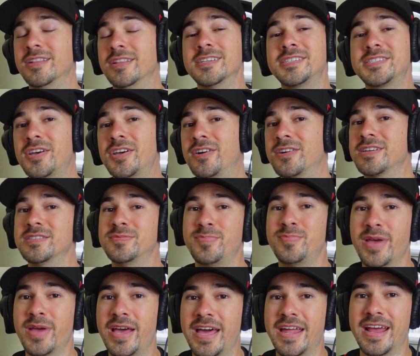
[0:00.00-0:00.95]
this song is
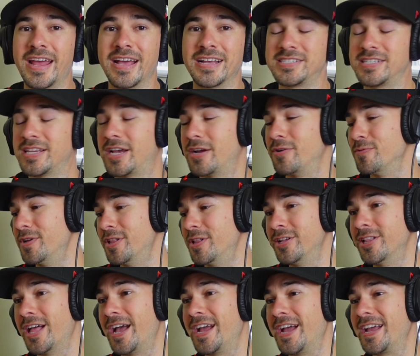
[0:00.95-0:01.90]
badass. I
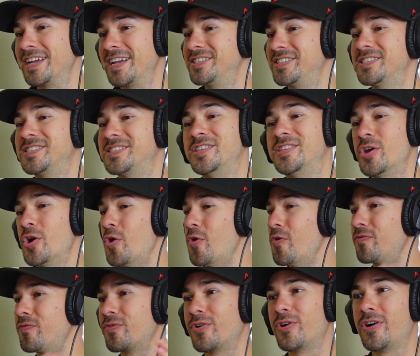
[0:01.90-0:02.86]
really like it. Just the
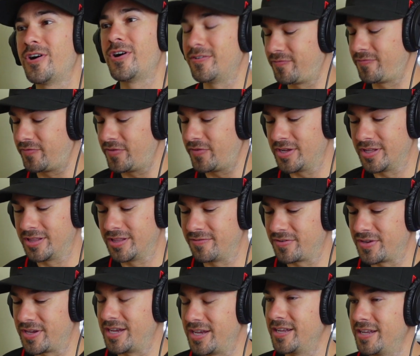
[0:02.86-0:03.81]
overall feel
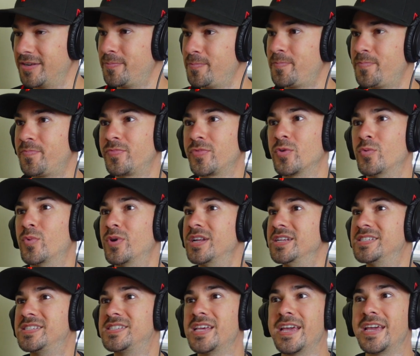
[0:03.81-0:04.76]
of it. What
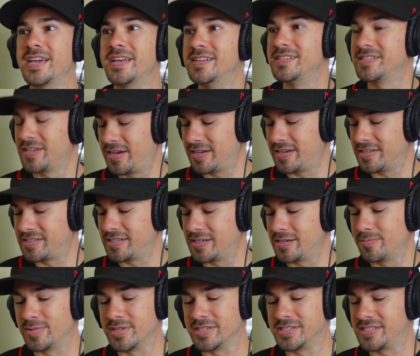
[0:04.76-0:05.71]
he's saying is
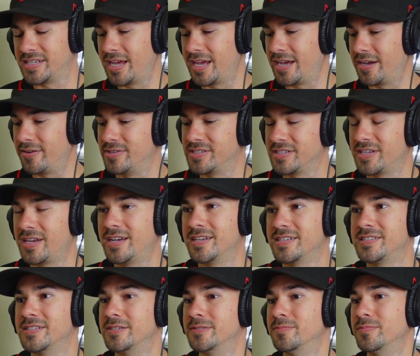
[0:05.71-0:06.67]
awesome. The sound is
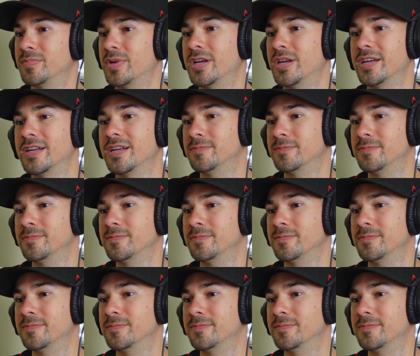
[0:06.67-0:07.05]
awesome.